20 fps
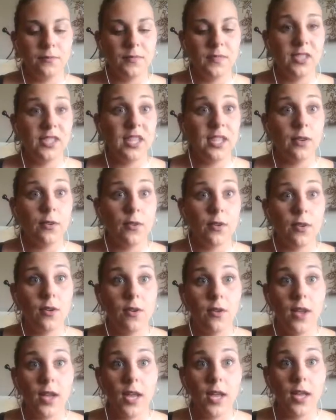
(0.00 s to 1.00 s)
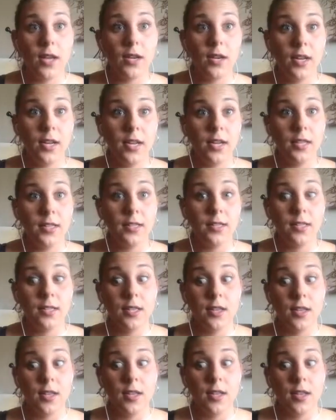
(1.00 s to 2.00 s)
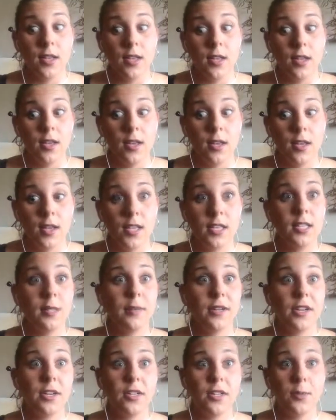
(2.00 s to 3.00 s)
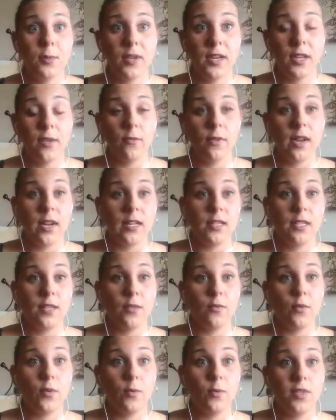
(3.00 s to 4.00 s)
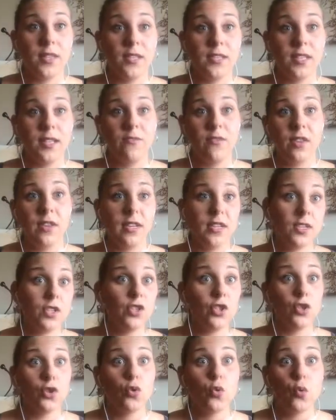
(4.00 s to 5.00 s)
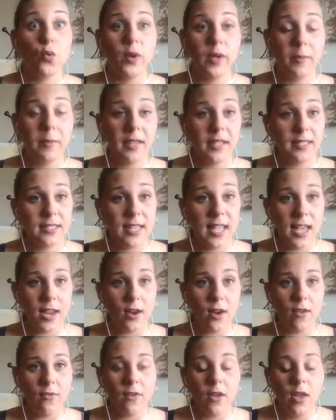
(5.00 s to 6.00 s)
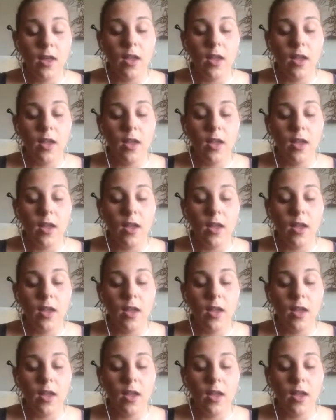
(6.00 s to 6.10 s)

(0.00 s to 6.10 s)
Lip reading: Siegel and his experience when he ran into the room with his infant and he's screaming his head off,